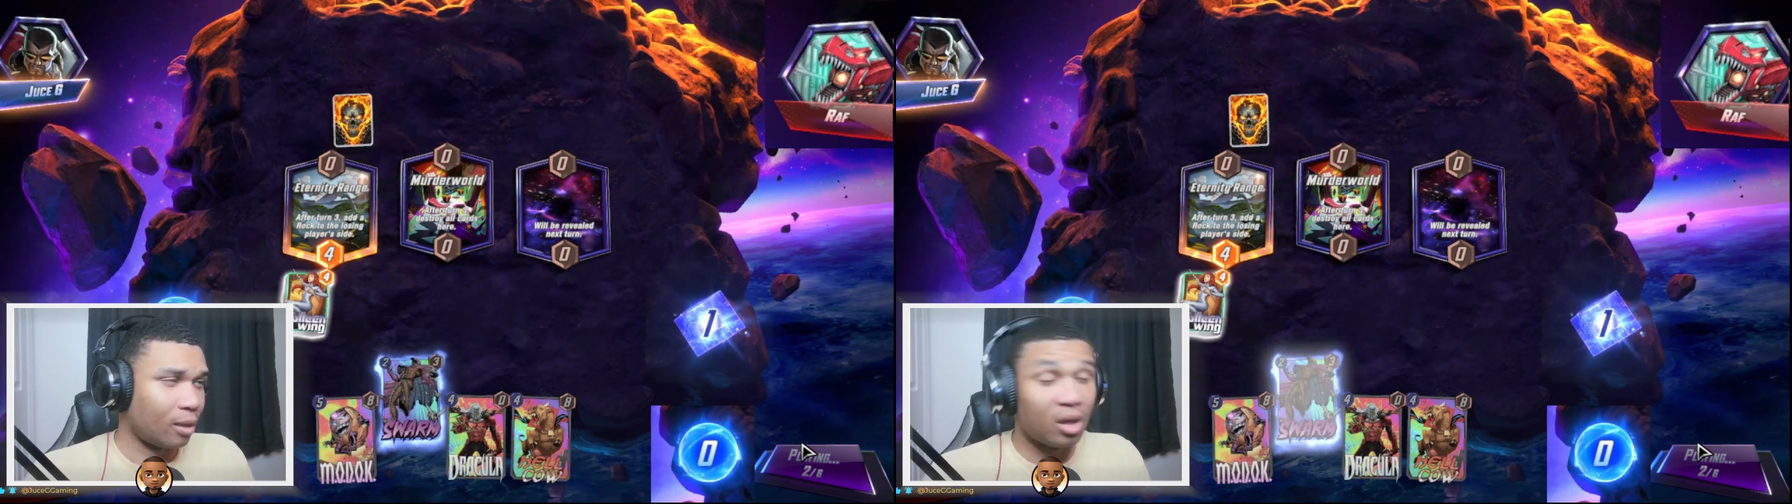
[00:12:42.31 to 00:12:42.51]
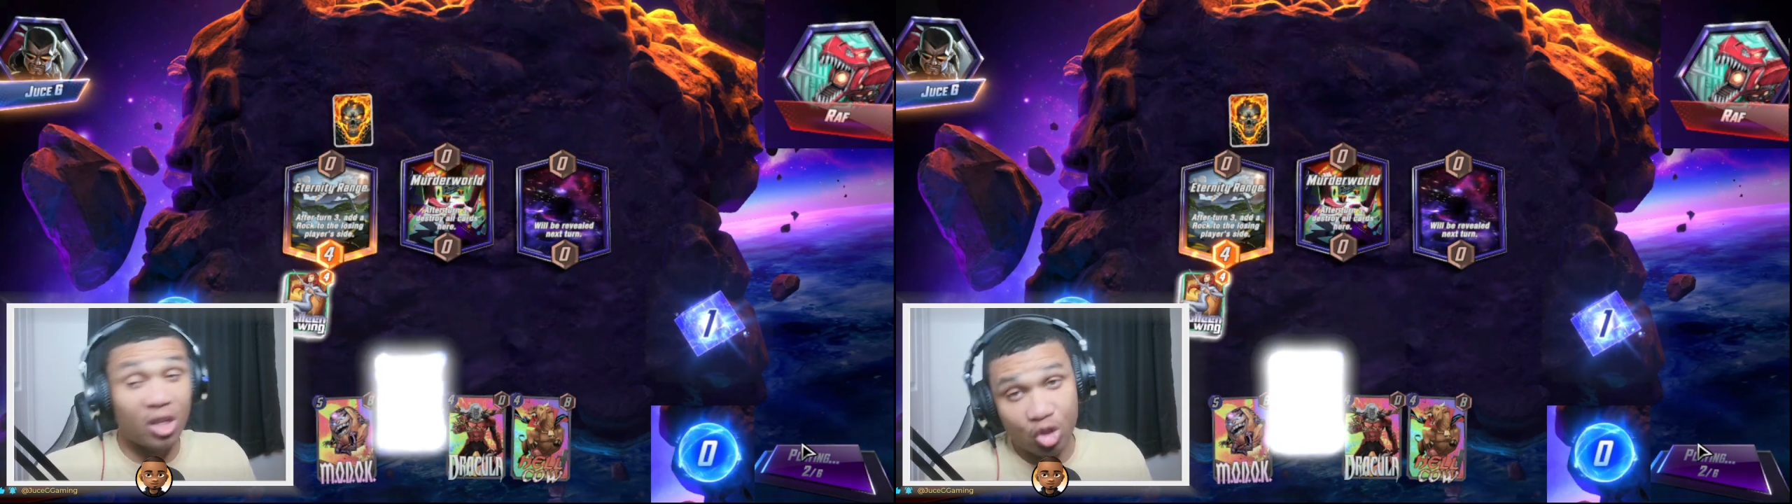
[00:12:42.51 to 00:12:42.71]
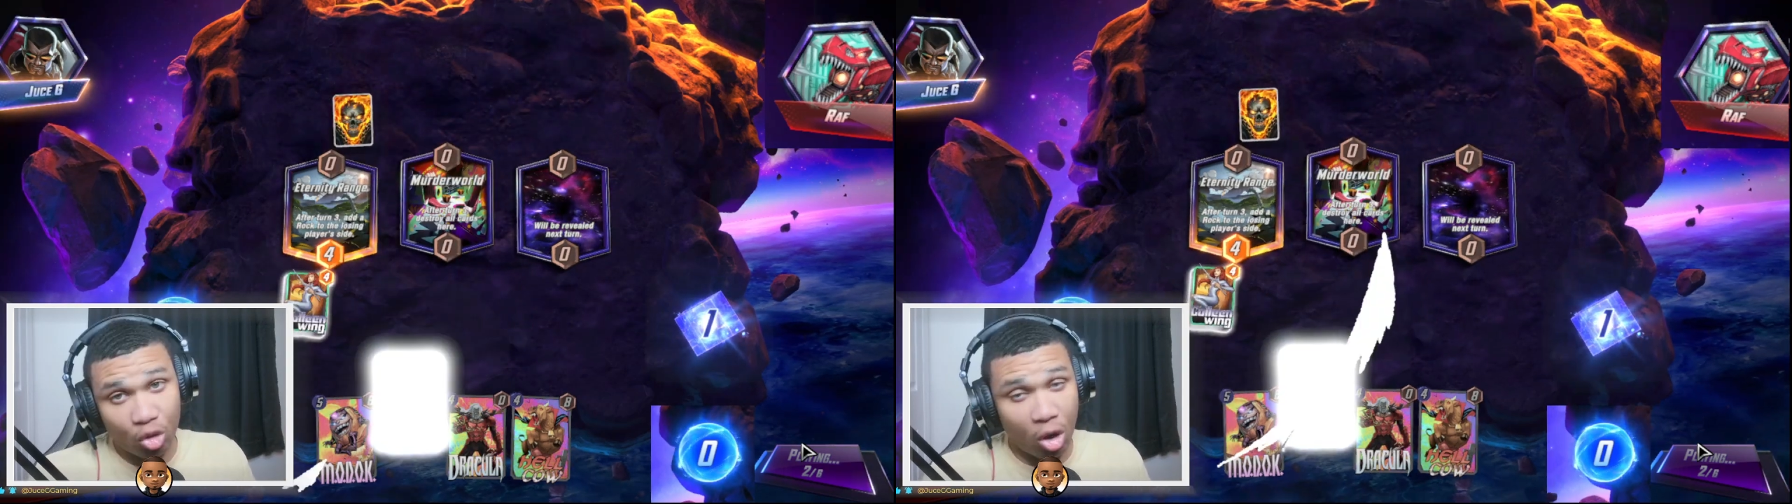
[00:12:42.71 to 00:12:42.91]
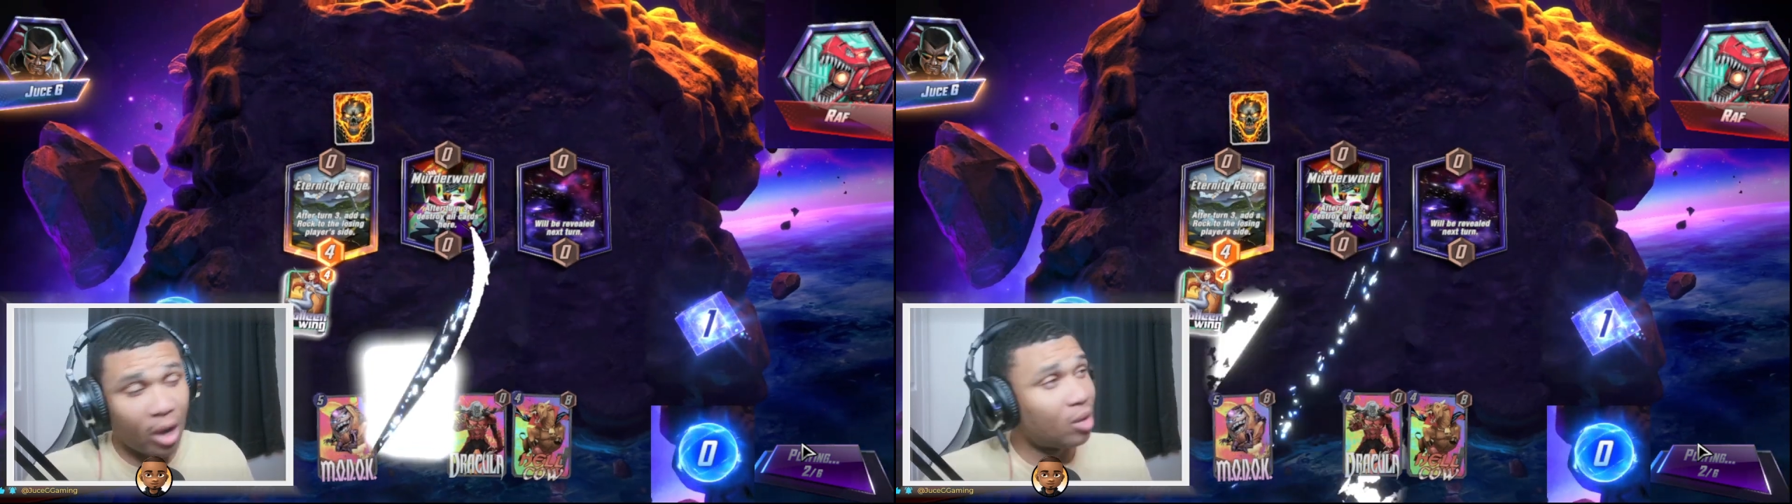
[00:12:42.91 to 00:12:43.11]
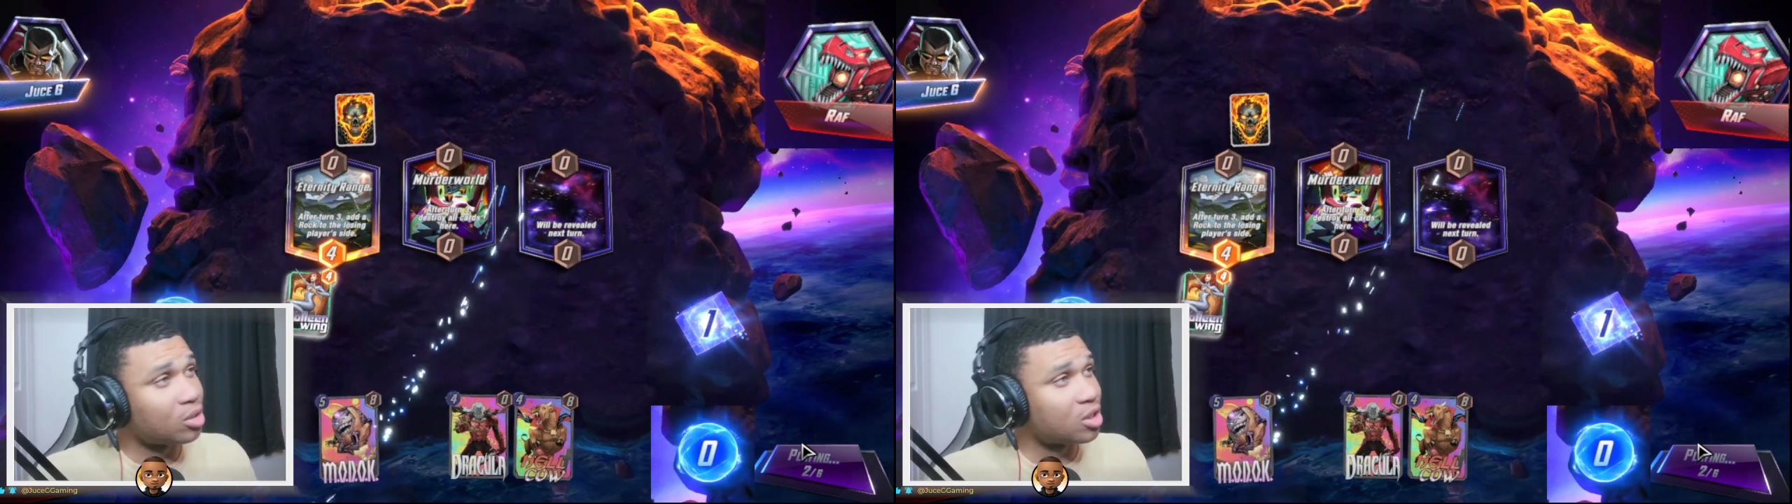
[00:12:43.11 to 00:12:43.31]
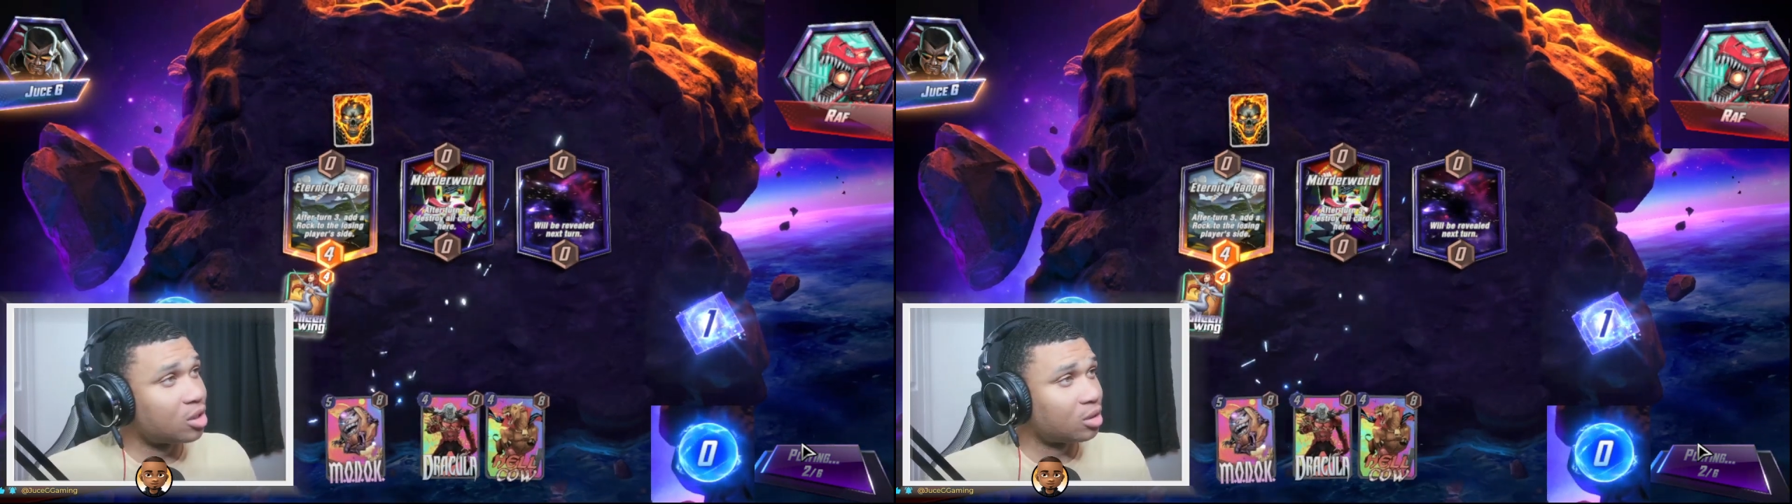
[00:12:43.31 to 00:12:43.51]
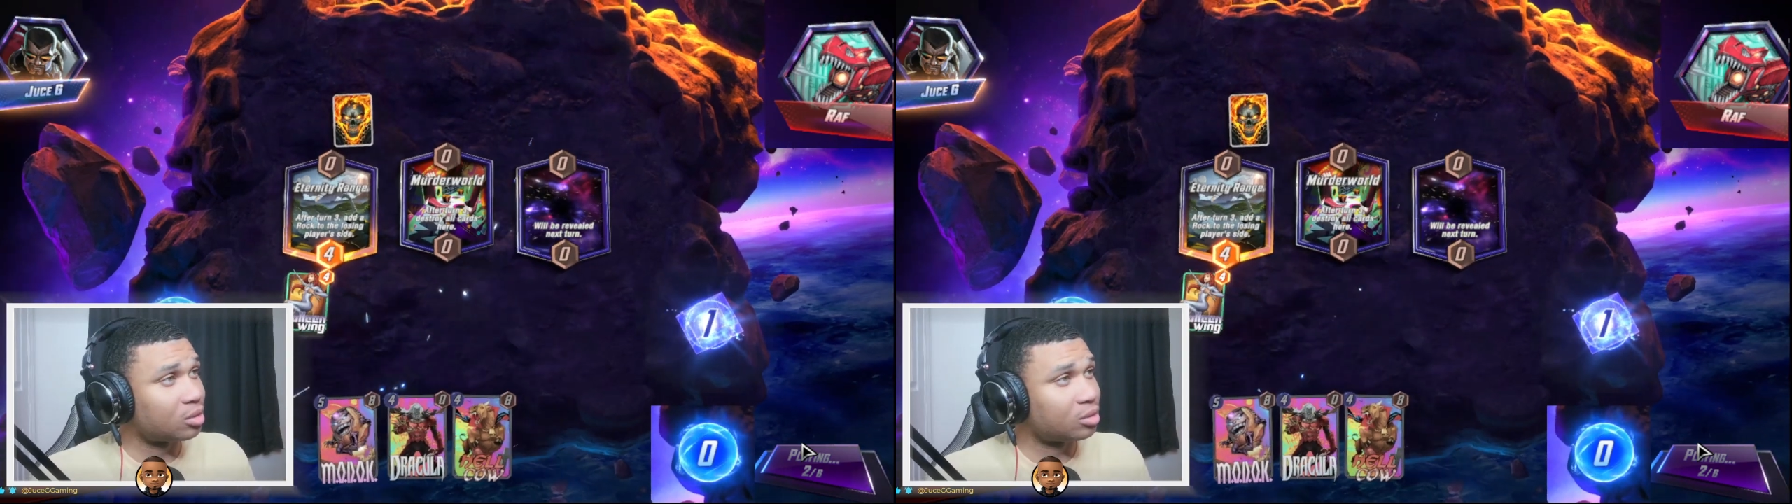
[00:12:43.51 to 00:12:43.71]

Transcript: Let's draw Elsa.